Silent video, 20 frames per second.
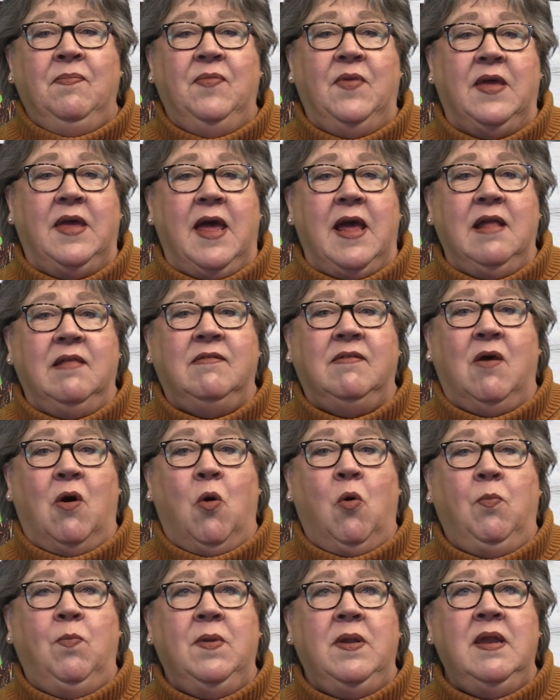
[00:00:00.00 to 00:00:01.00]
The gates
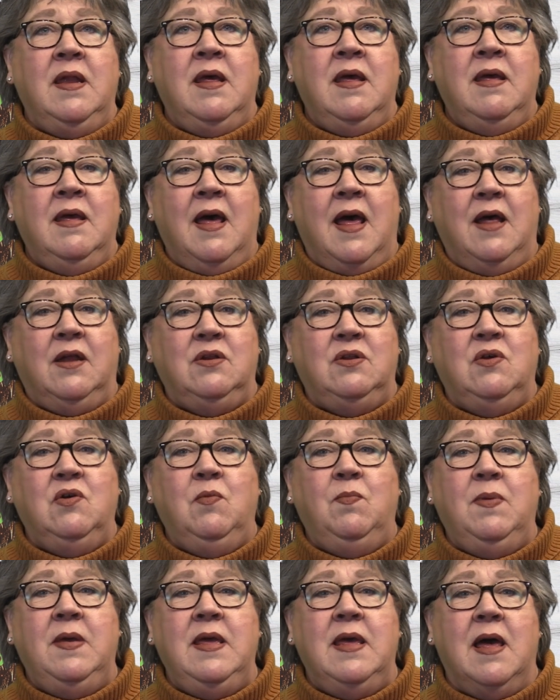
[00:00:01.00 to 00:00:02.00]
open at
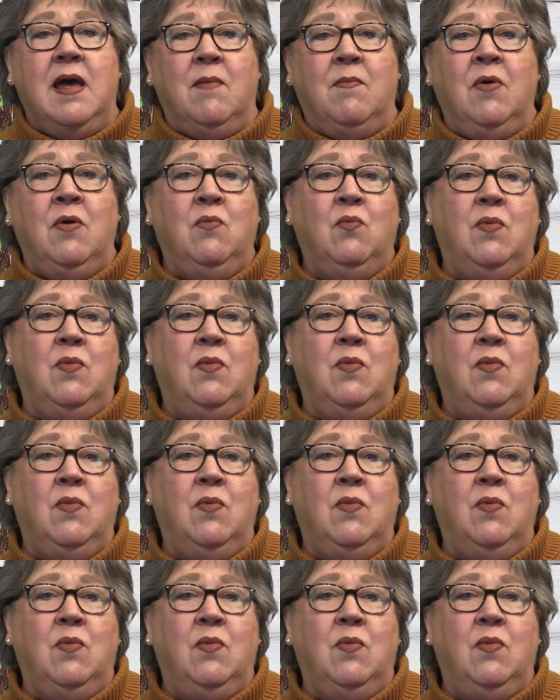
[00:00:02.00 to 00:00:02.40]
2 p.m.